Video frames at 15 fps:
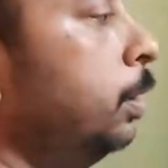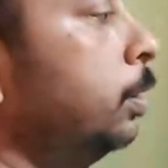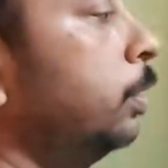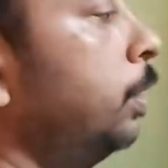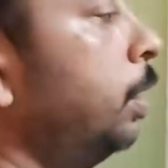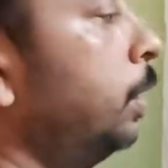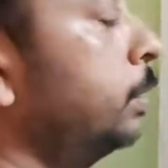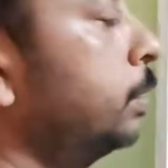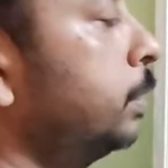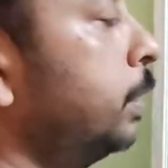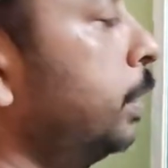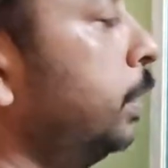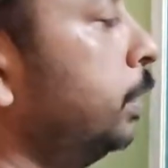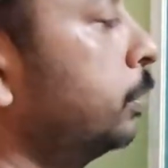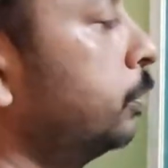
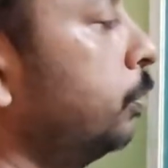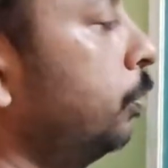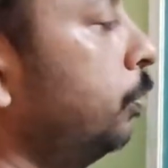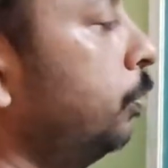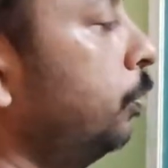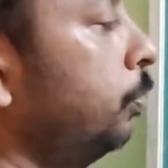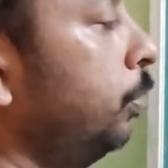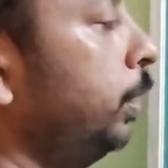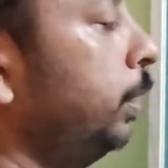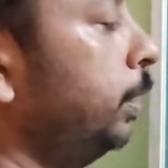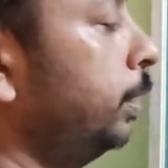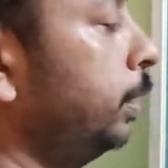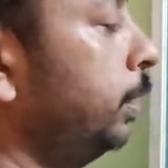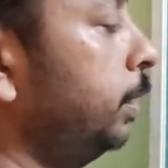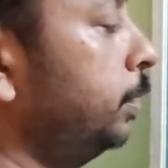constant, slowly
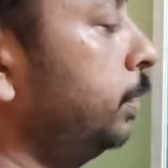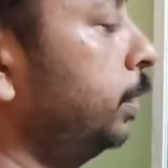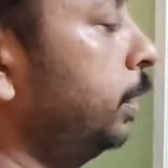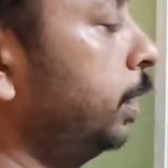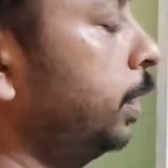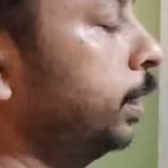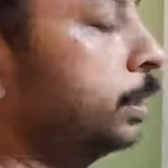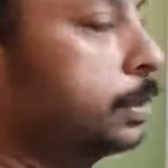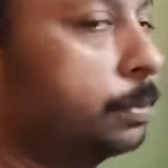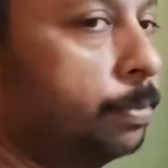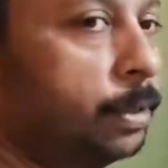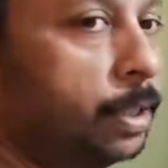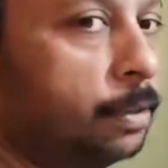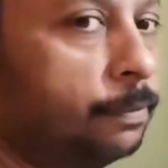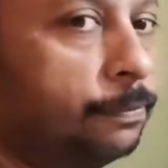increasing, and
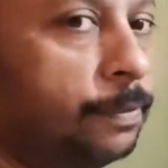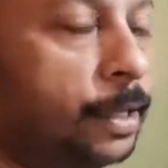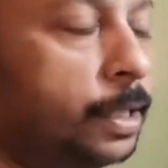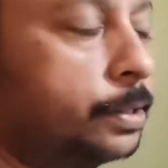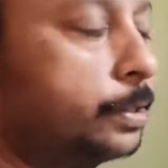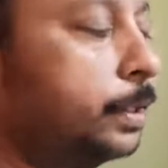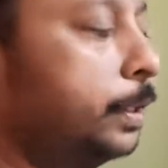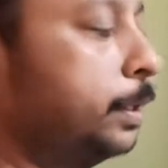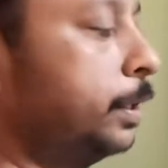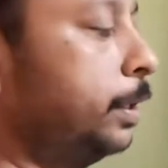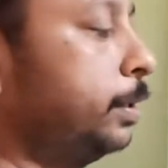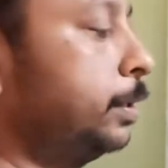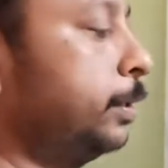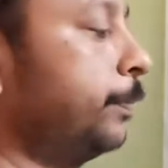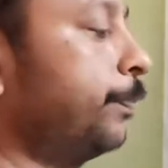fast
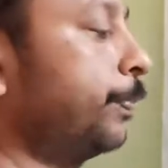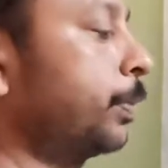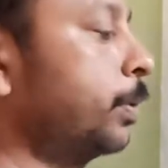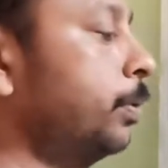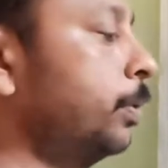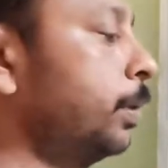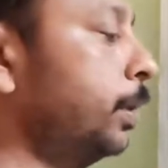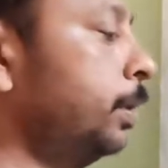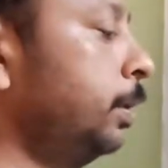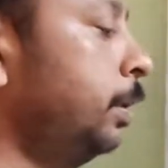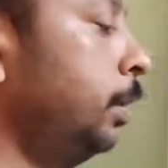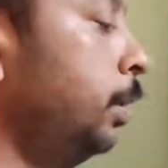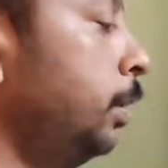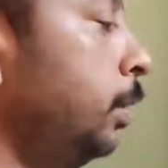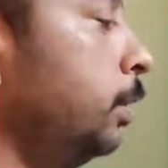increasing. Okay,
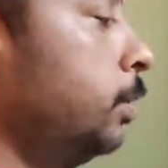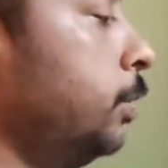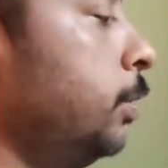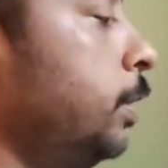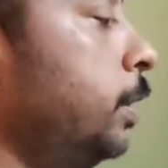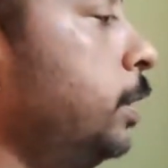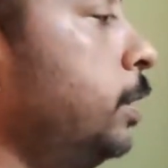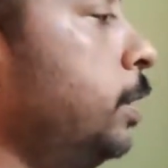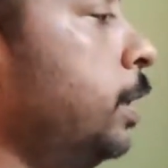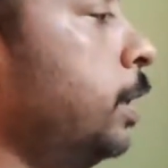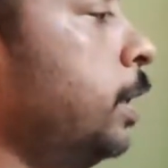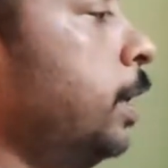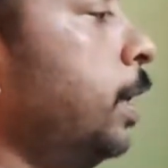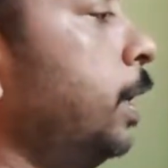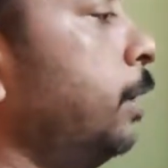so this is the
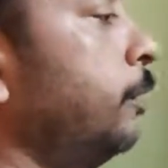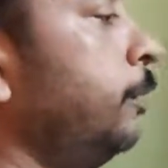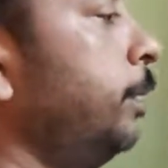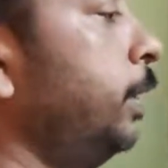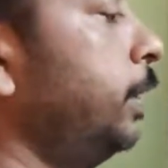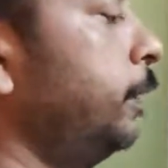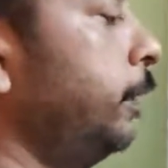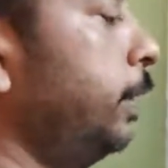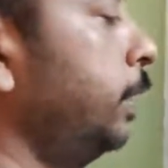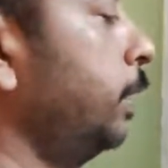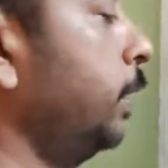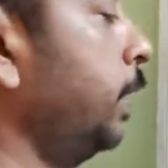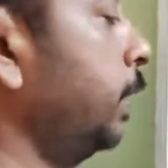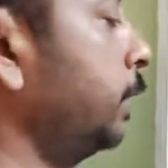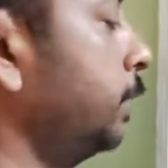graph between
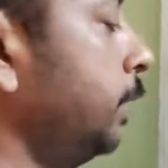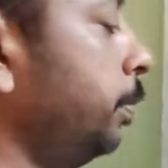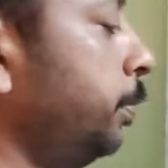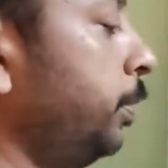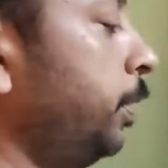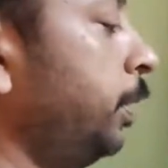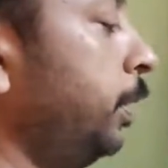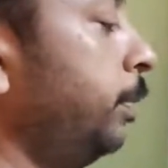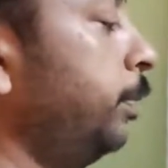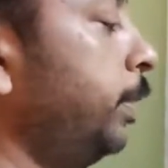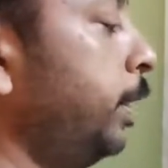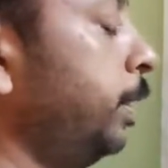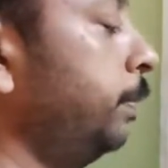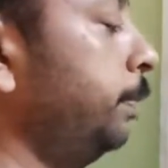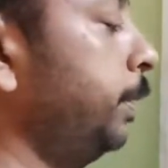x upon m
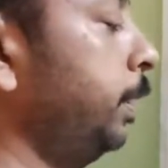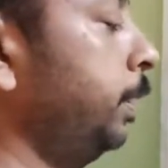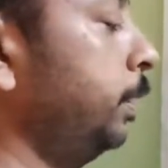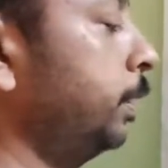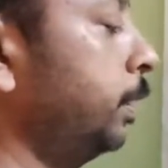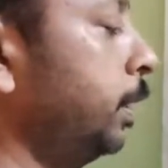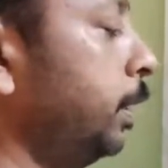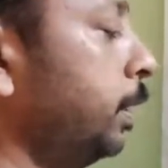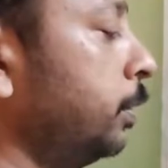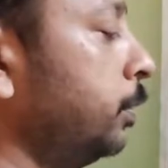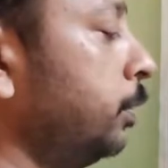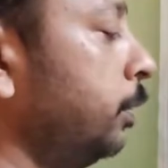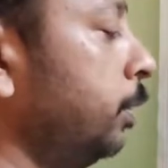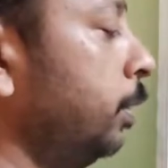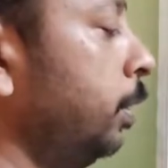and p.
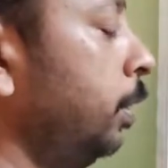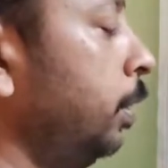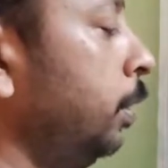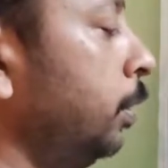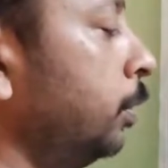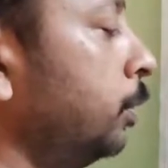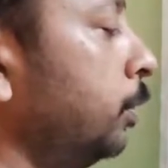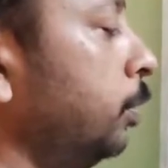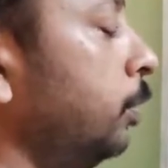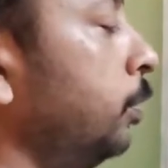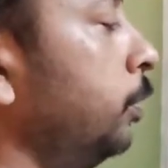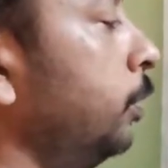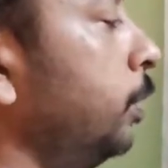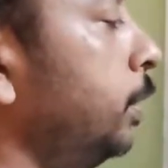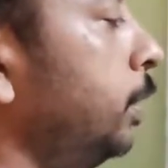Understood?
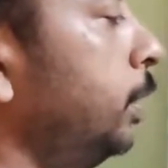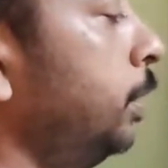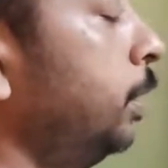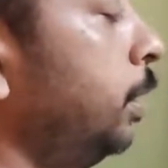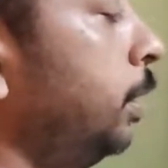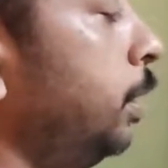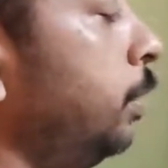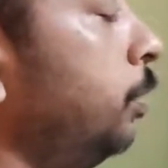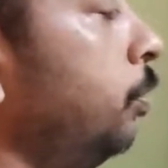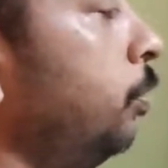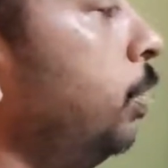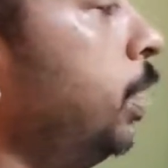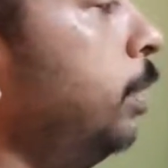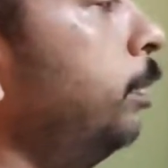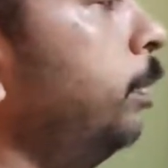So to
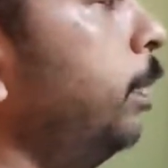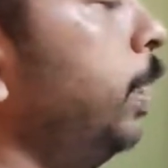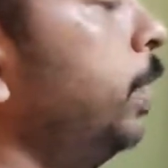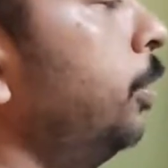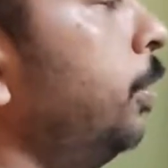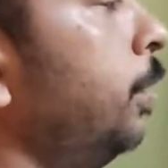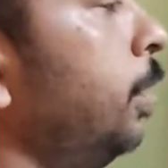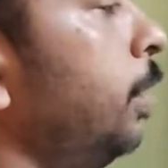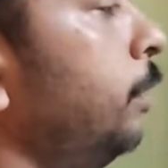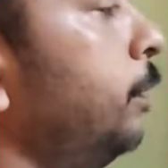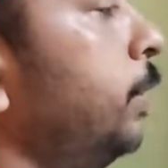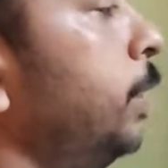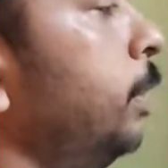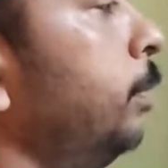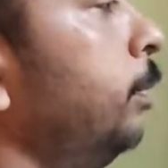combine all of
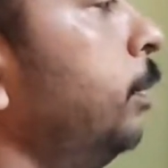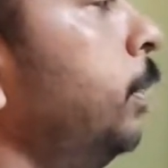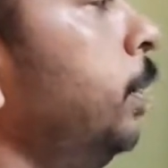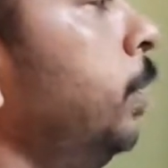them,